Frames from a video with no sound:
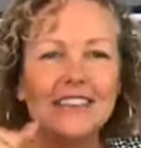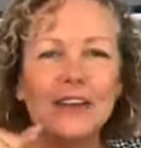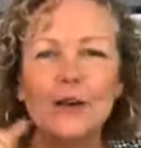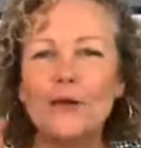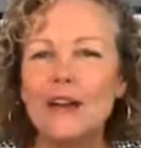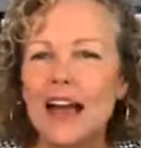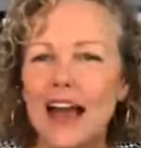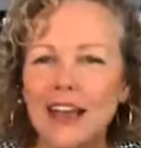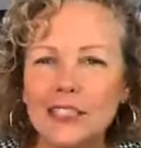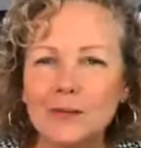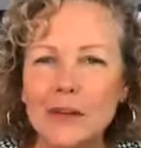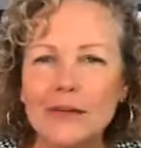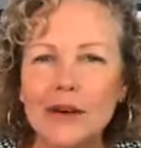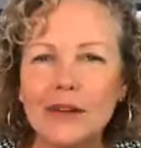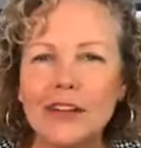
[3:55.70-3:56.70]
they don't
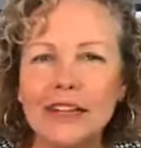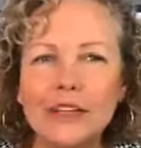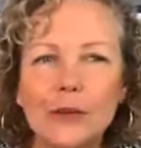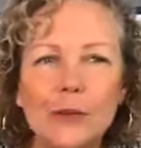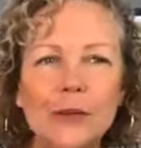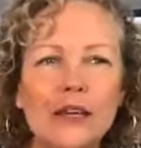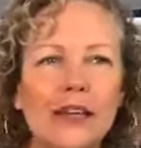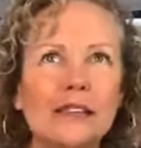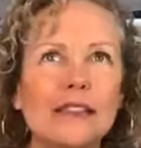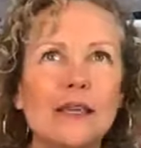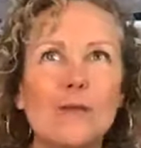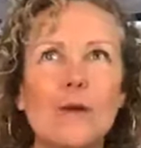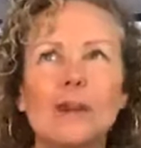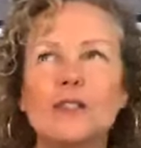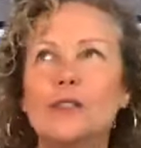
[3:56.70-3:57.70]
ask me about keto because
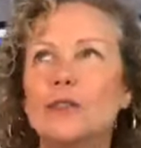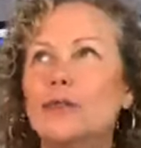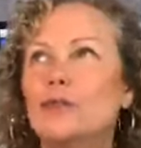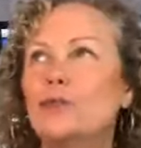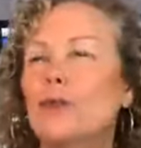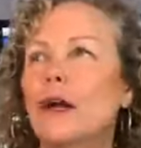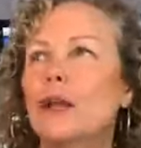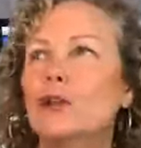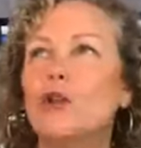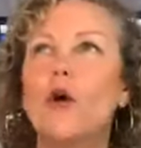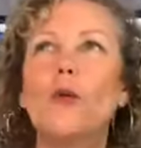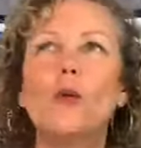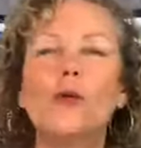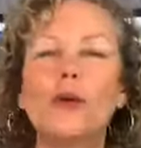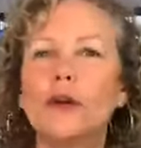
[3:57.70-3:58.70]
they want to
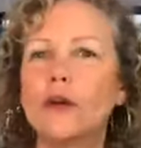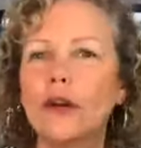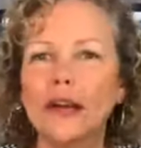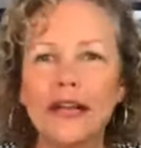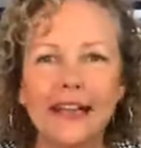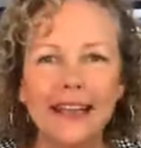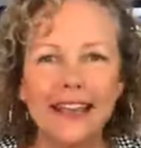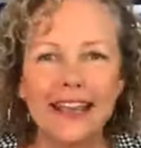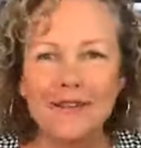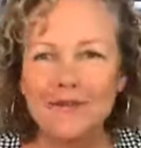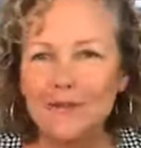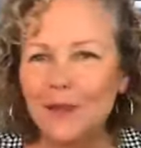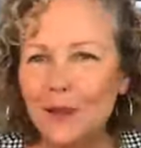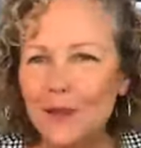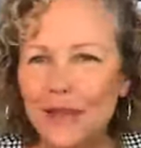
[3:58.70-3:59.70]
lower
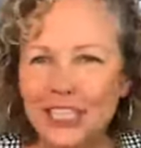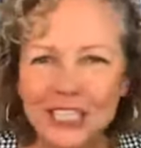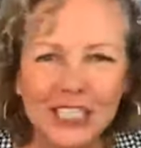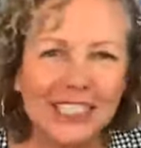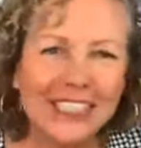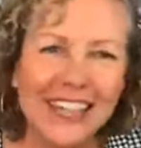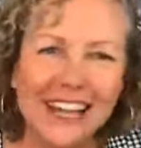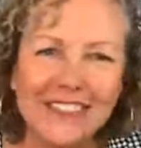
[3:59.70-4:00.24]
inflammation